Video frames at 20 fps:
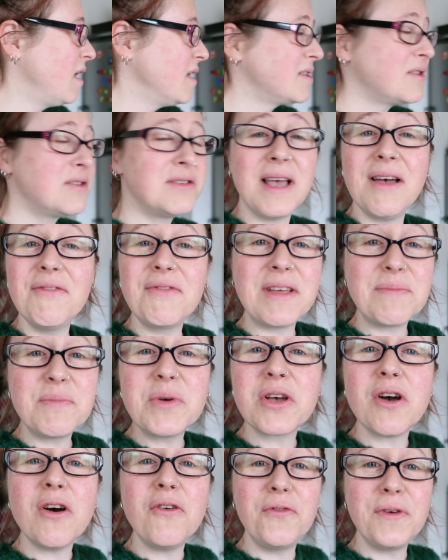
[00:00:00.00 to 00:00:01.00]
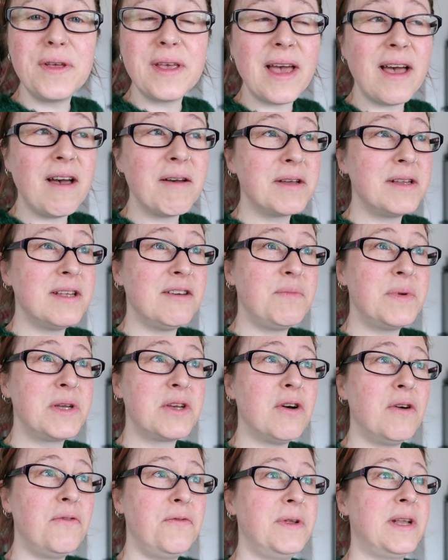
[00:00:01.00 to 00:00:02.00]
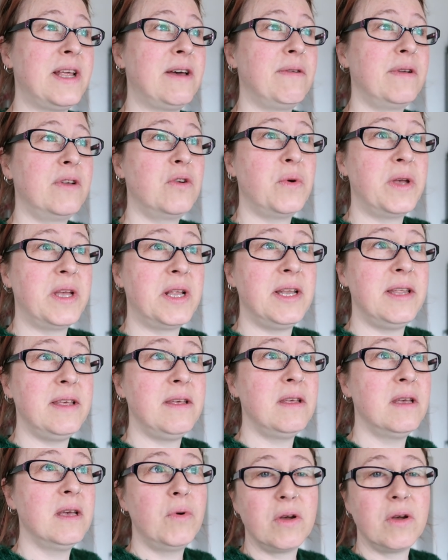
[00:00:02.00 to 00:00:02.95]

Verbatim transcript: It's because I haven't had my coffee yet. I'm going to have my coffee now and quickly